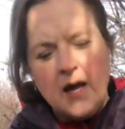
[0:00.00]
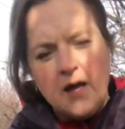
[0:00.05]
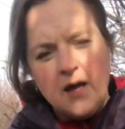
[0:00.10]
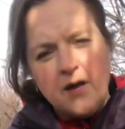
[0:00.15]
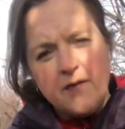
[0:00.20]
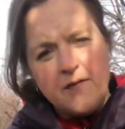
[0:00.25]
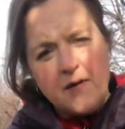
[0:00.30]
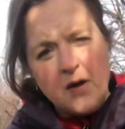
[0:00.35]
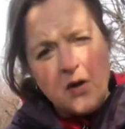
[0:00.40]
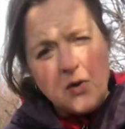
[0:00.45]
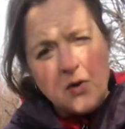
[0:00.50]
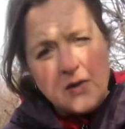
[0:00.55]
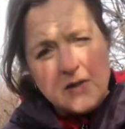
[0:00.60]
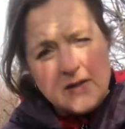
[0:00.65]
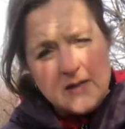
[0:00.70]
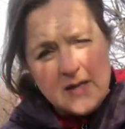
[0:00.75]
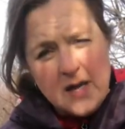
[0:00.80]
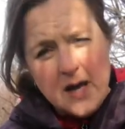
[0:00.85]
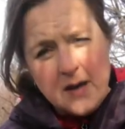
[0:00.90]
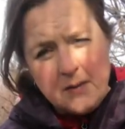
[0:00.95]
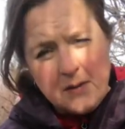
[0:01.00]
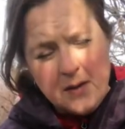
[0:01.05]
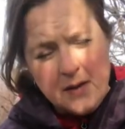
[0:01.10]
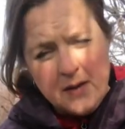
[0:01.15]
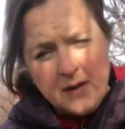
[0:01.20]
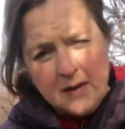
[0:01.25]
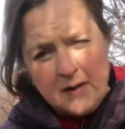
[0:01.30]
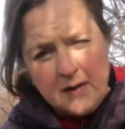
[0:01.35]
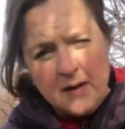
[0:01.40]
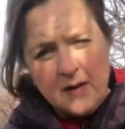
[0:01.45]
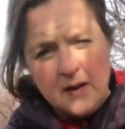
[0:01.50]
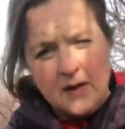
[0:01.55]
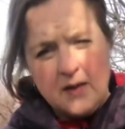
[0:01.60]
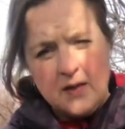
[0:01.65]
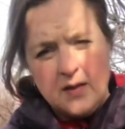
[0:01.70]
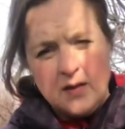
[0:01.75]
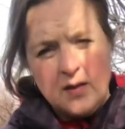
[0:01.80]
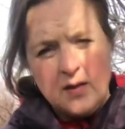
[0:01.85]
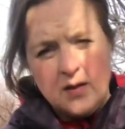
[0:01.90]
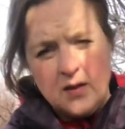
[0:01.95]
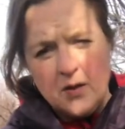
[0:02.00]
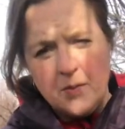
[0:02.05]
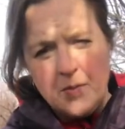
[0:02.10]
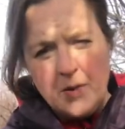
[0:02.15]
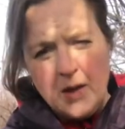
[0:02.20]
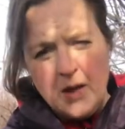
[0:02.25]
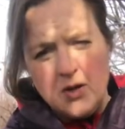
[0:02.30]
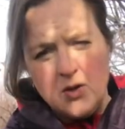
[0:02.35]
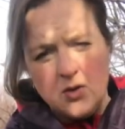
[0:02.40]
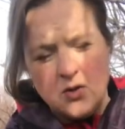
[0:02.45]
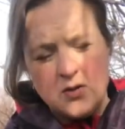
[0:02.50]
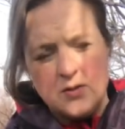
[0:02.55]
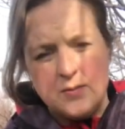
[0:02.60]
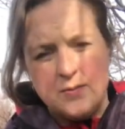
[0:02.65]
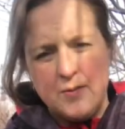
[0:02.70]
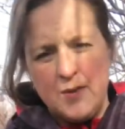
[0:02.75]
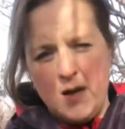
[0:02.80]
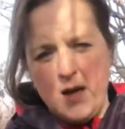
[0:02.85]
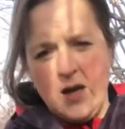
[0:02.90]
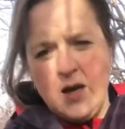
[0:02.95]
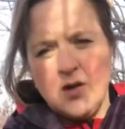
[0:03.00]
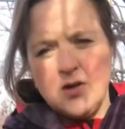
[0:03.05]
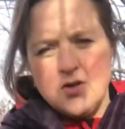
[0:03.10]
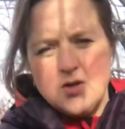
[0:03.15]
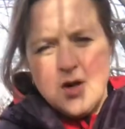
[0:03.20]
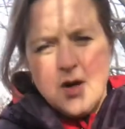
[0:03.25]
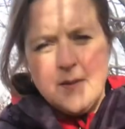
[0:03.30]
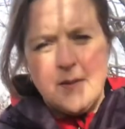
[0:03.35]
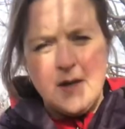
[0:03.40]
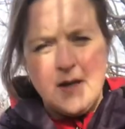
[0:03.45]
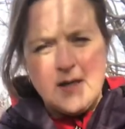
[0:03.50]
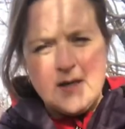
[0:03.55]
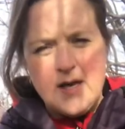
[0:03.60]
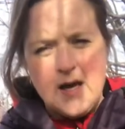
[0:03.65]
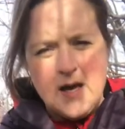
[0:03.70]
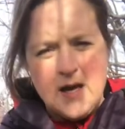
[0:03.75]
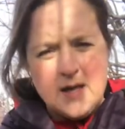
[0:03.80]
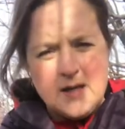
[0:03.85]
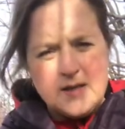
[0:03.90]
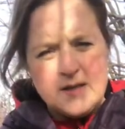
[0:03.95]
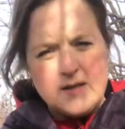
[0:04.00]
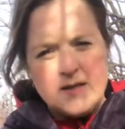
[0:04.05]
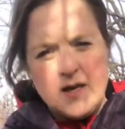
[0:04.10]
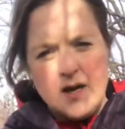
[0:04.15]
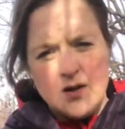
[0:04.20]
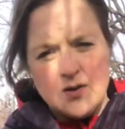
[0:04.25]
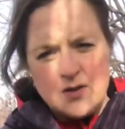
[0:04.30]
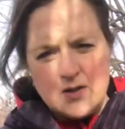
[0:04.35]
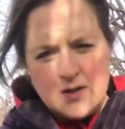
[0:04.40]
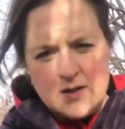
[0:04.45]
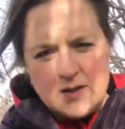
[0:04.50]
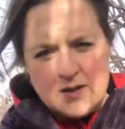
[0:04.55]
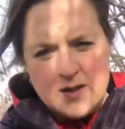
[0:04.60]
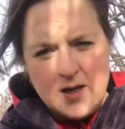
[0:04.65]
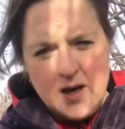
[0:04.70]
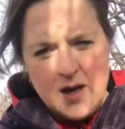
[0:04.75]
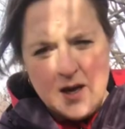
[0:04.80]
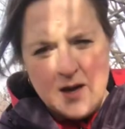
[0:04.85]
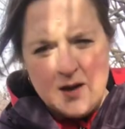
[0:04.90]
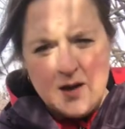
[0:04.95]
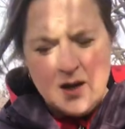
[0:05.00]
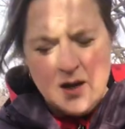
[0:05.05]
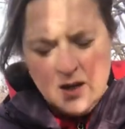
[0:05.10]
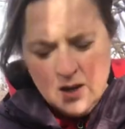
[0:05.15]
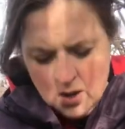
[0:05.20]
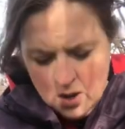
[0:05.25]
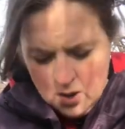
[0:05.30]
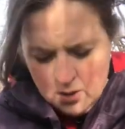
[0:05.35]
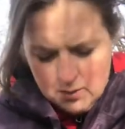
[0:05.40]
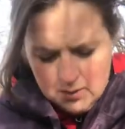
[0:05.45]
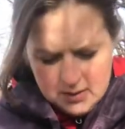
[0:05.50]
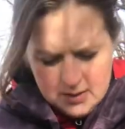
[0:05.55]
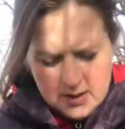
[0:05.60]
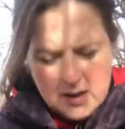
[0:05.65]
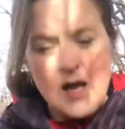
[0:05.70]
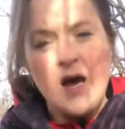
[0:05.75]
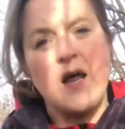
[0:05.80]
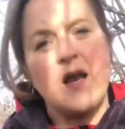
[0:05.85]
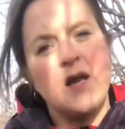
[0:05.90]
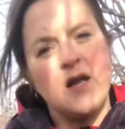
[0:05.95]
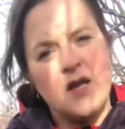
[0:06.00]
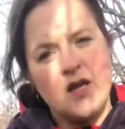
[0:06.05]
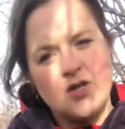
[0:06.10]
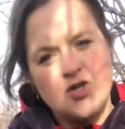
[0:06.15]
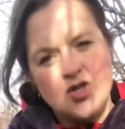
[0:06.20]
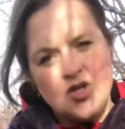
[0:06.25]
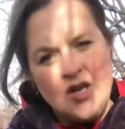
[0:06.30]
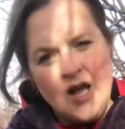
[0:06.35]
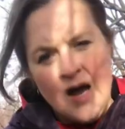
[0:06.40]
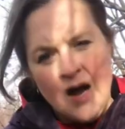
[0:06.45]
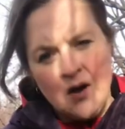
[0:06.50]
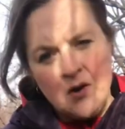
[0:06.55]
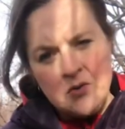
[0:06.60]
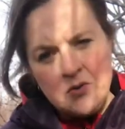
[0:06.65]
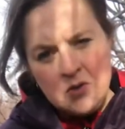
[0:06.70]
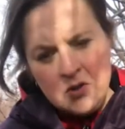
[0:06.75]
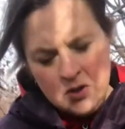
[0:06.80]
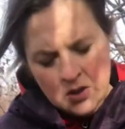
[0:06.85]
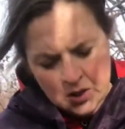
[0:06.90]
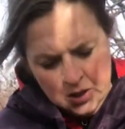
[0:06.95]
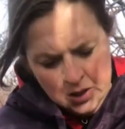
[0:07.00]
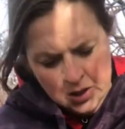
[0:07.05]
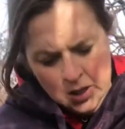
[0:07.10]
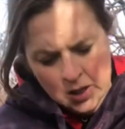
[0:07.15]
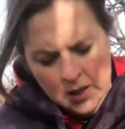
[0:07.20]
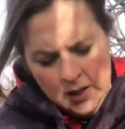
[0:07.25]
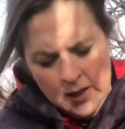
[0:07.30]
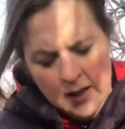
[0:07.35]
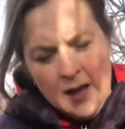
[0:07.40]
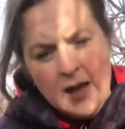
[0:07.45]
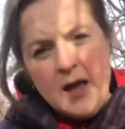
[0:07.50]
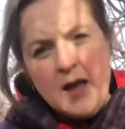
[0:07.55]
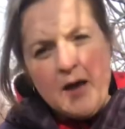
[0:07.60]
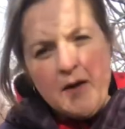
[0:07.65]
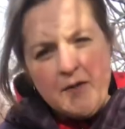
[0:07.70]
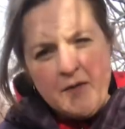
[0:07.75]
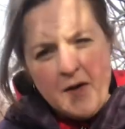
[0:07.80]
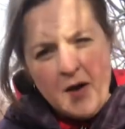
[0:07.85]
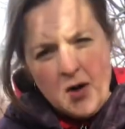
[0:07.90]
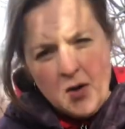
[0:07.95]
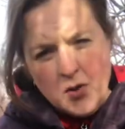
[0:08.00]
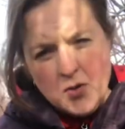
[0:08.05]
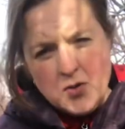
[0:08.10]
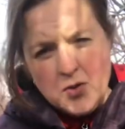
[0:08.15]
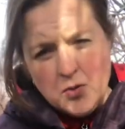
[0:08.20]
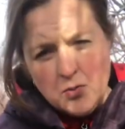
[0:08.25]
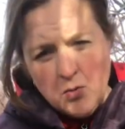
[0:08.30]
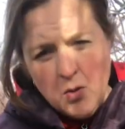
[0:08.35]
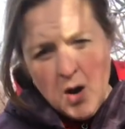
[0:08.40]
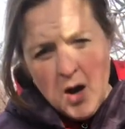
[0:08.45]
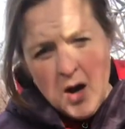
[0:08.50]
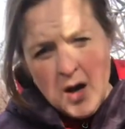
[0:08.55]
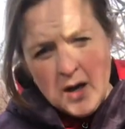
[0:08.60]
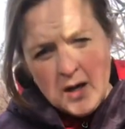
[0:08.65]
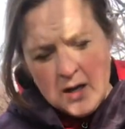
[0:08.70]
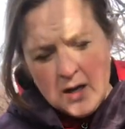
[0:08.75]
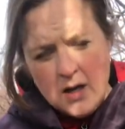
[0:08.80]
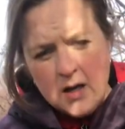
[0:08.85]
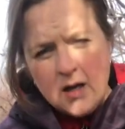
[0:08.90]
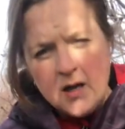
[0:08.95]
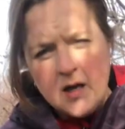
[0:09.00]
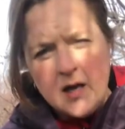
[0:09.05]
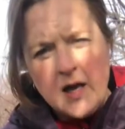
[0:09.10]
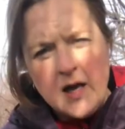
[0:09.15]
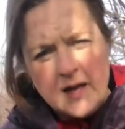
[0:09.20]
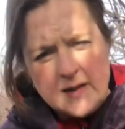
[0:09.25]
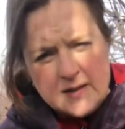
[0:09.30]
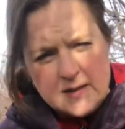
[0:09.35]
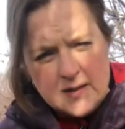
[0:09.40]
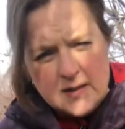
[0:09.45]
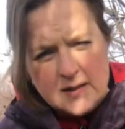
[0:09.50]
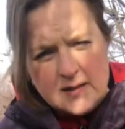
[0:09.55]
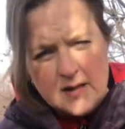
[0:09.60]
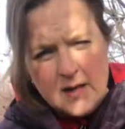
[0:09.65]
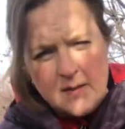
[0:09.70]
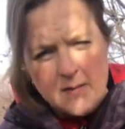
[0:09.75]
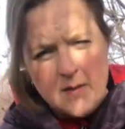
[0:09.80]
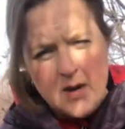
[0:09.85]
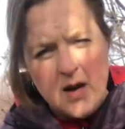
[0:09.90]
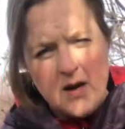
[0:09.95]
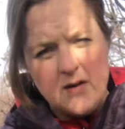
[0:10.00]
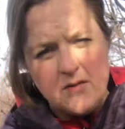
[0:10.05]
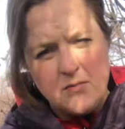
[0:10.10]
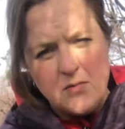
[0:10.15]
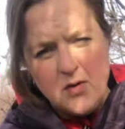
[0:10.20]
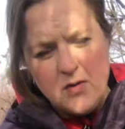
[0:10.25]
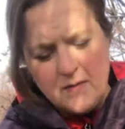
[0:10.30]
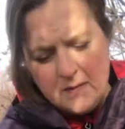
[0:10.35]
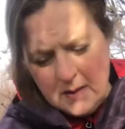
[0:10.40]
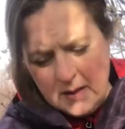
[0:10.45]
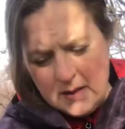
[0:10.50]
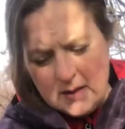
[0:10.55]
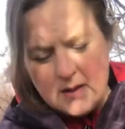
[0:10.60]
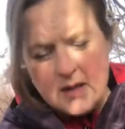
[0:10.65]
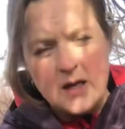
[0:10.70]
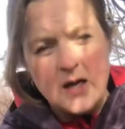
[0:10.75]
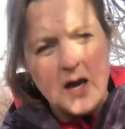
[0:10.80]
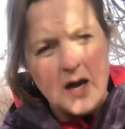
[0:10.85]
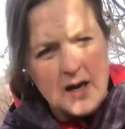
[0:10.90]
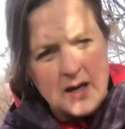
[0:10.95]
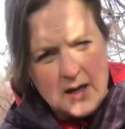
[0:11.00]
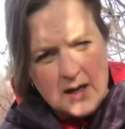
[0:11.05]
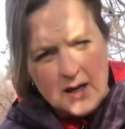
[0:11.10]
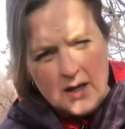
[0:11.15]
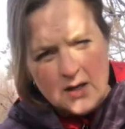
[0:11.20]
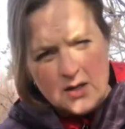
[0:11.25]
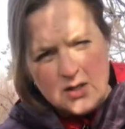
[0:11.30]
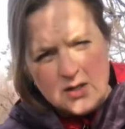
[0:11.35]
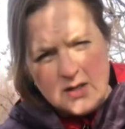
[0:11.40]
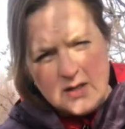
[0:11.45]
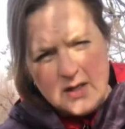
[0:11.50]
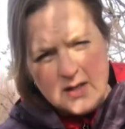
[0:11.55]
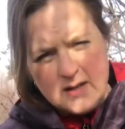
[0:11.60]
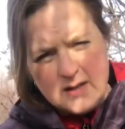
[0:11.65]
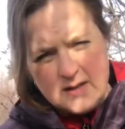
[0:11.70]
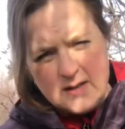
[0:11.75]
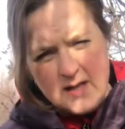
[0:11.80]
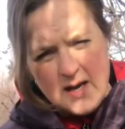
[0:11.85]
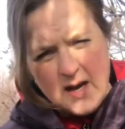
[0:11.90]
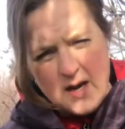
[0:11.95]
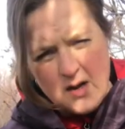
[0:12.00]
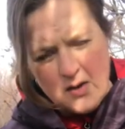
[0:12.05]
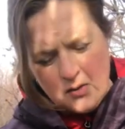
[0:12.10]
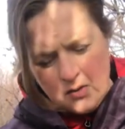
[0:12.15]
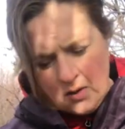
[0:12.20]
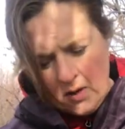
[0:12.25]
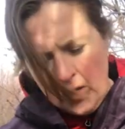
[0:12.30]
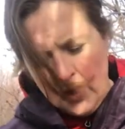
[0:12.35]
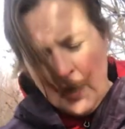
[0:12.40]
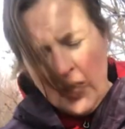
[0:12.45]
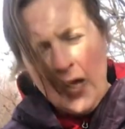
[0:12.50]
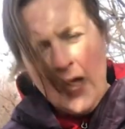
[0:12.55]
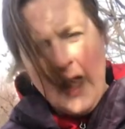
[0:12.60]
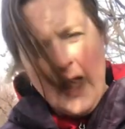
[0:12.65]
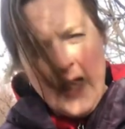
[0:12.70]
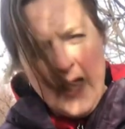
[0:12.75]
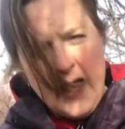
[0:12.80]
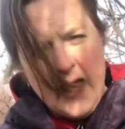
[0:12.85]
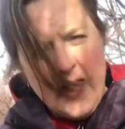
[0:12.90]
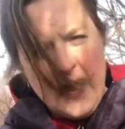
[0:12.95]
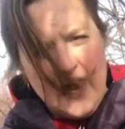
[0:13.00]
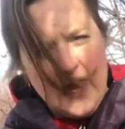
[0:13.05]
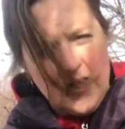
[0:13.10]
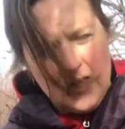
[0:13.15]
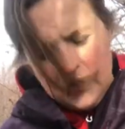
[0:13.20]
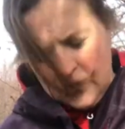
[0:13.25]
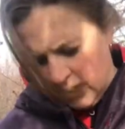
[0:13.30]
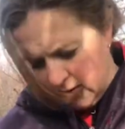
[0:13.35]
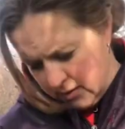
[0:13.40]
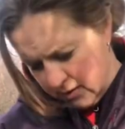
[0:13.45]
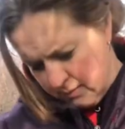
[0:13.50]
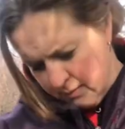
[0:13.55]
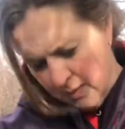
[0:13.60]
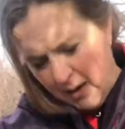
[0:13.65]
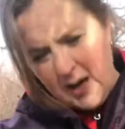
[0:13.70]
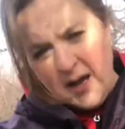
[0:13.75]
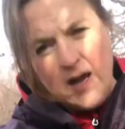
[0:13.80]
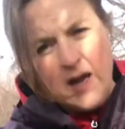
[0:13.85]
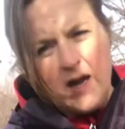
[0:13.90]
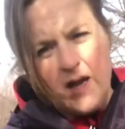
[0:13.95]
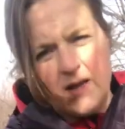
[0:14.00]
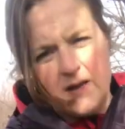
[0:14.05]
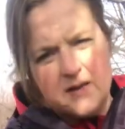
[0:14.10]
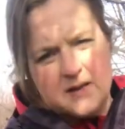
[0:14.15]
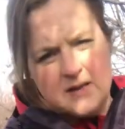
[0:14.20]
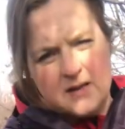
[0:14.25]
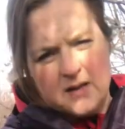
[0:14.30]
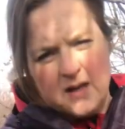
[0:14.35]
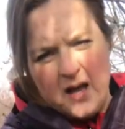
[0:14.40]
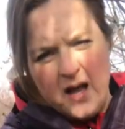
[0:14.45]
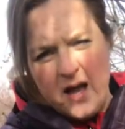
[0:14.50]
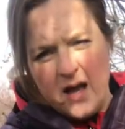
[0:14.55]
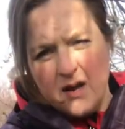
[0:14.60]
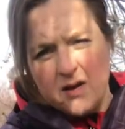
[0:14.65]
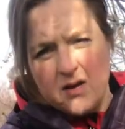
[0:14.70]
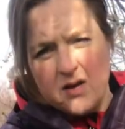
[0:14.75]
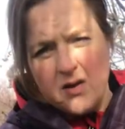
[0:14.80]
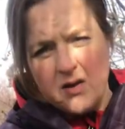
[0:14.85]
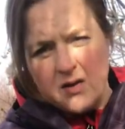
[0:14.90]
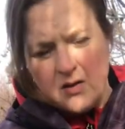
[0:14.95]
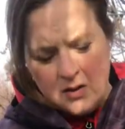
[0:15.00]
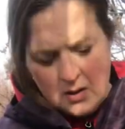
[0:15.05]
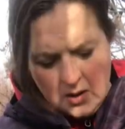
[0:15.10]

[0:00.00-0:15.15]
If I go to stand with it, the blade goes in my dominant hand down to the side with the cutting edge down. If I go to walk, it's the same kind of movement. The cutting edge stays down and my hand is in the handle.